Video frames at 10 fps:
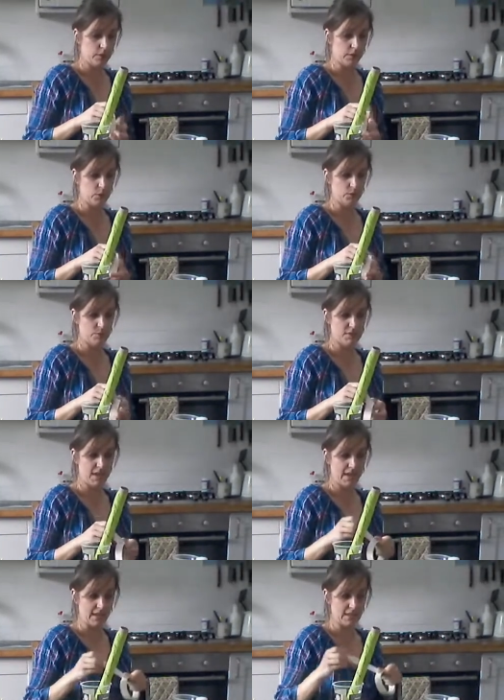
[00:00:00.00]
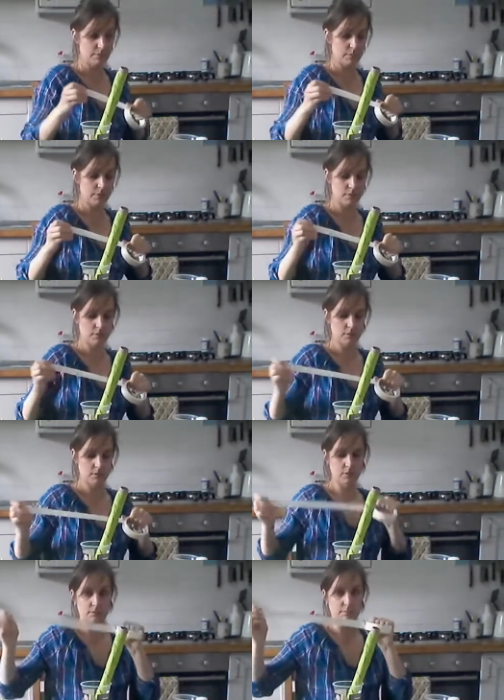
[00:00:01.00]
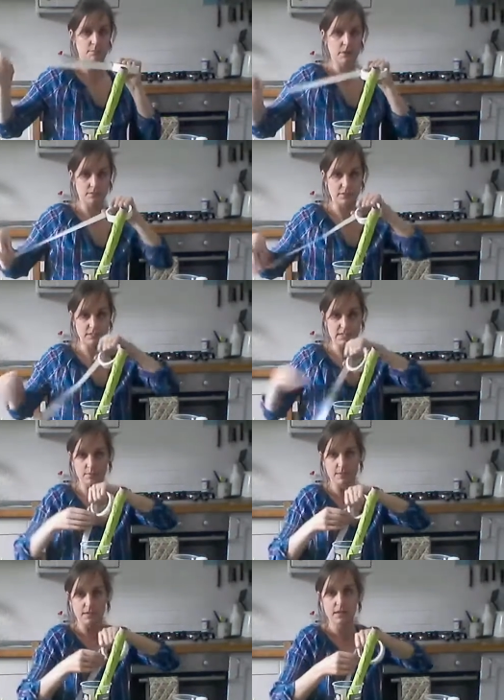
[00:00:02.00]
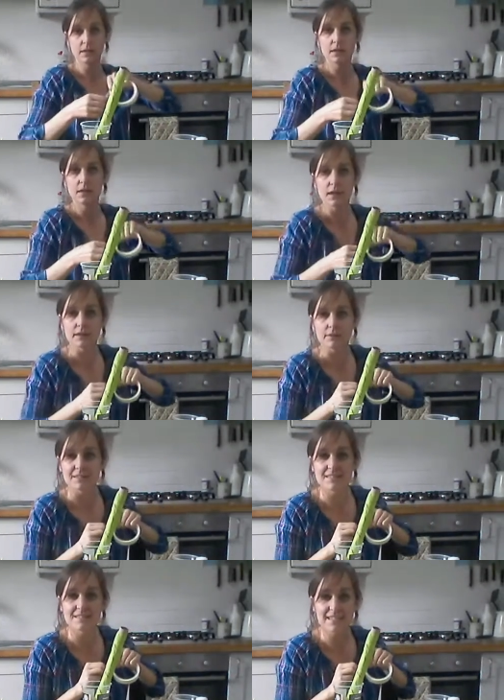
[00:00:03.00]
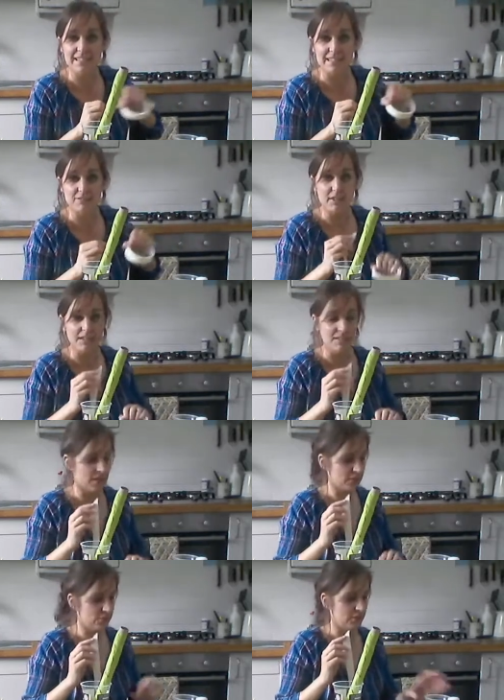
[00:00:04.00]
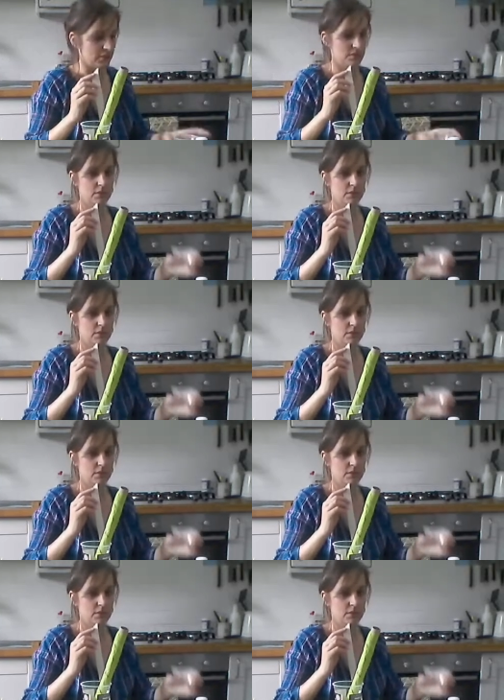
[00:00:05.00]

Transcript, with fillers: I'm going to use some tape, some masking tape here, and I'm going to see if I can attach it